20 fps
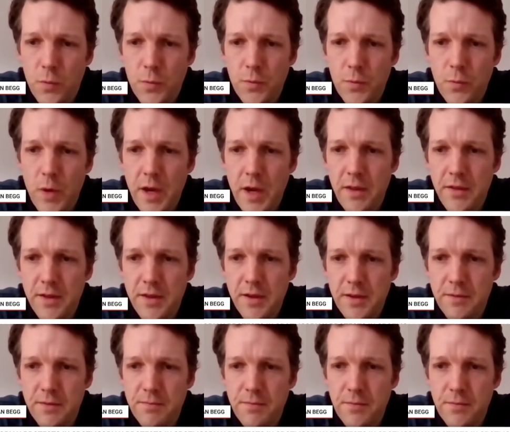One of
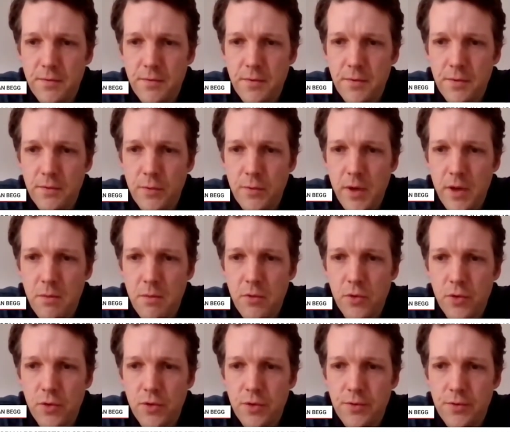the
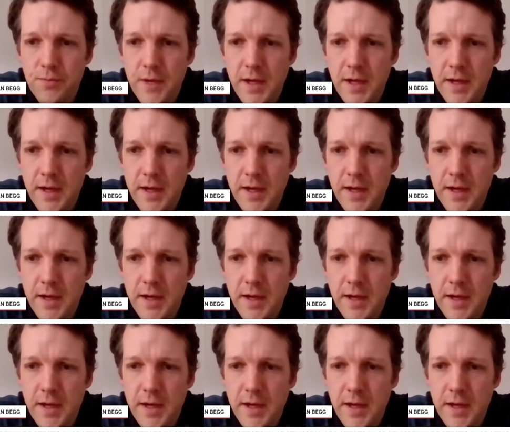more